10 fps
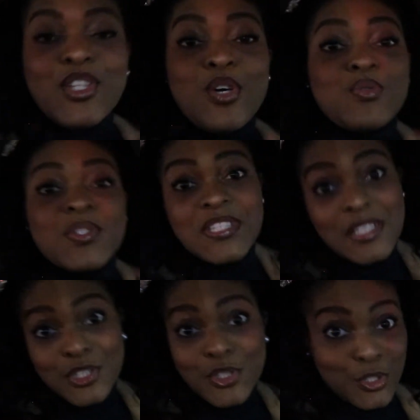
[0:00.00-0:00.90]
those were
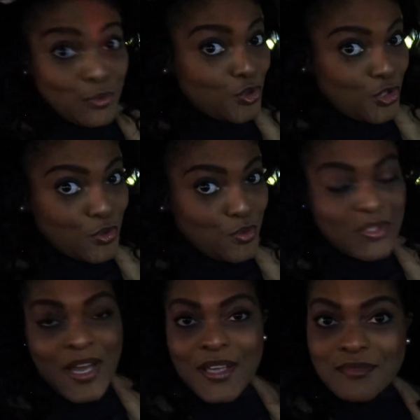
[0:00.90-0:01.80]
sit look cute
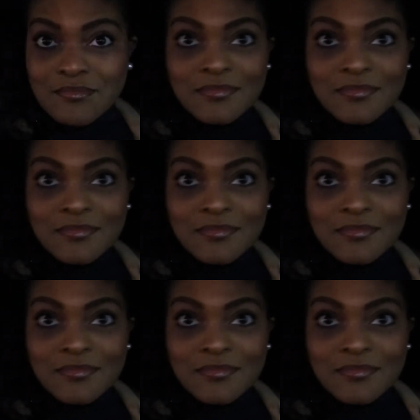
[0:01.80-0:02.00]
shoes not